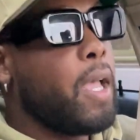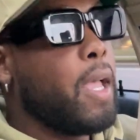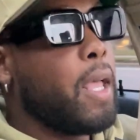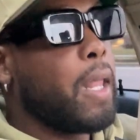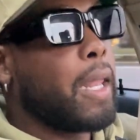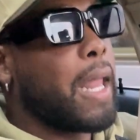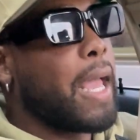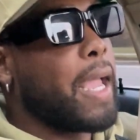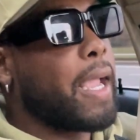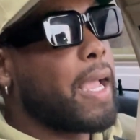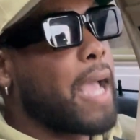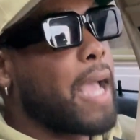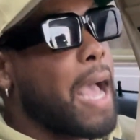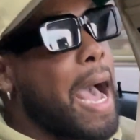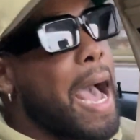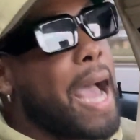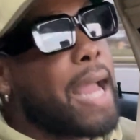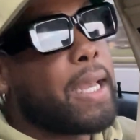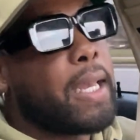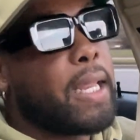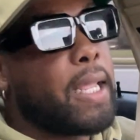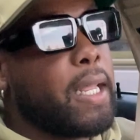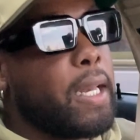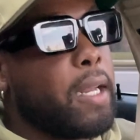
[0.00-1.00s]
like
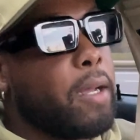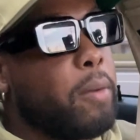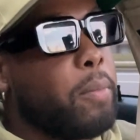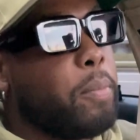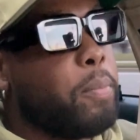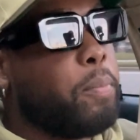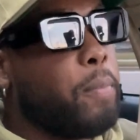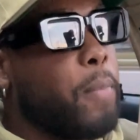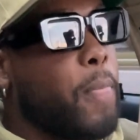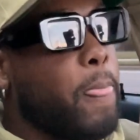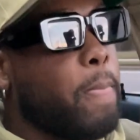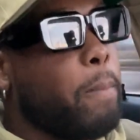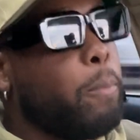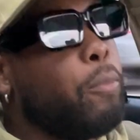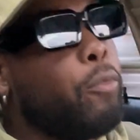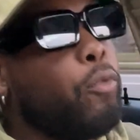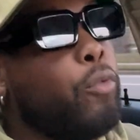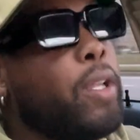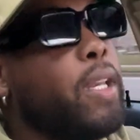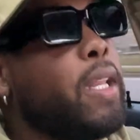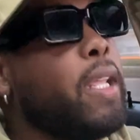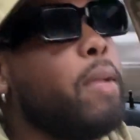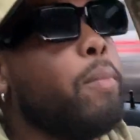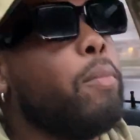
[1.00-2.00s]
we
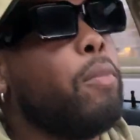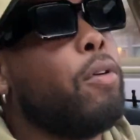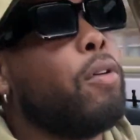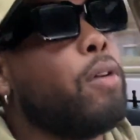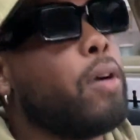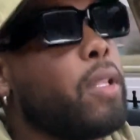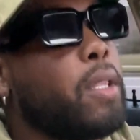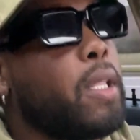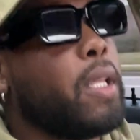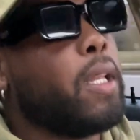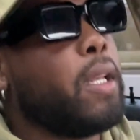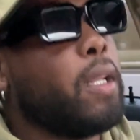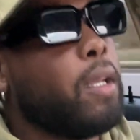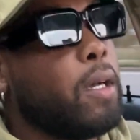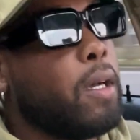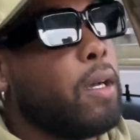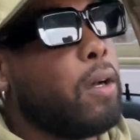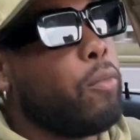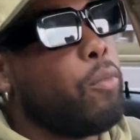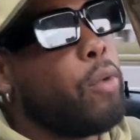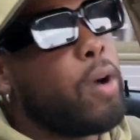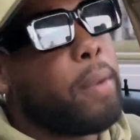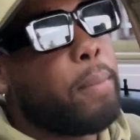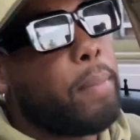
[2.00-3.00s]
need more than a
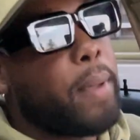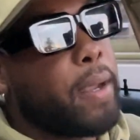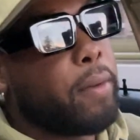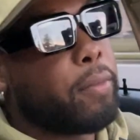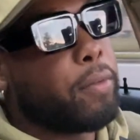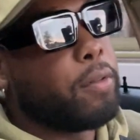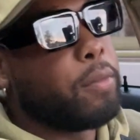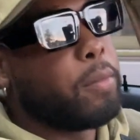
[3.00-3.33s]
1-bedroom